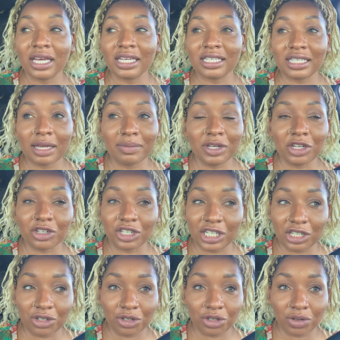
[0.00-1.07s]
Send me your
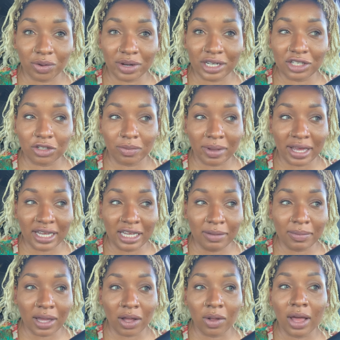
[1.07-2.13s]
cheater stories to my
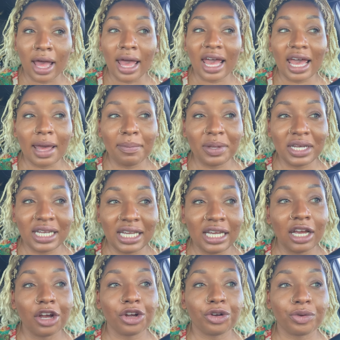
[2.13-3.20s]
email,
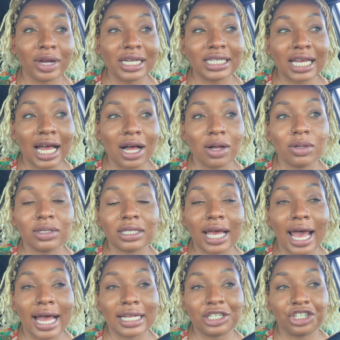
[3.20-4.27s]

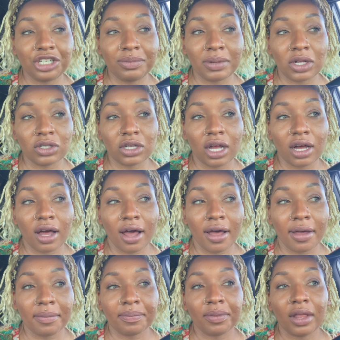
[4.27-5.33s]

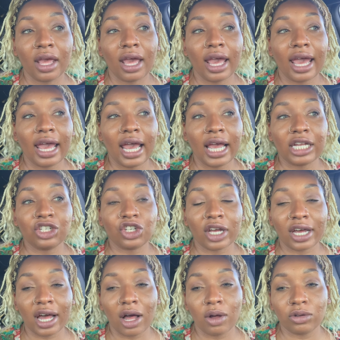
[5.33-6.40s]
ebonygreathouse@gmail.com. And
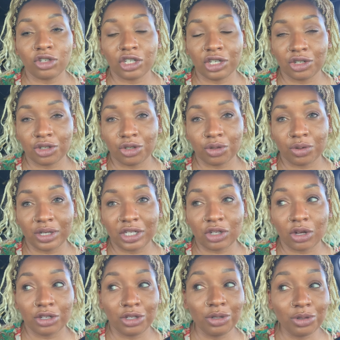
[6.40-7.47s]
check out Cheater Stories
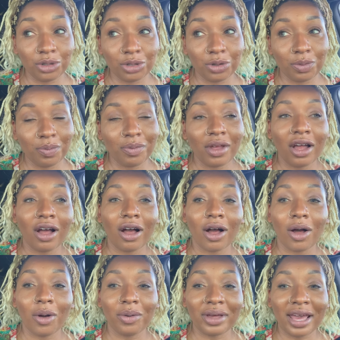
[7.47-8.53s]
on YouTube.
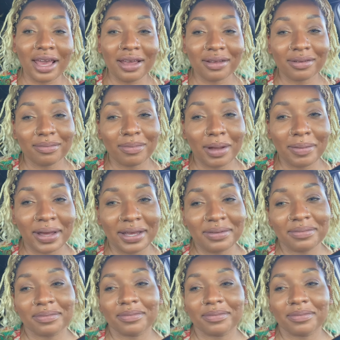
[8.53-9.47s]
Okay, bye-bye.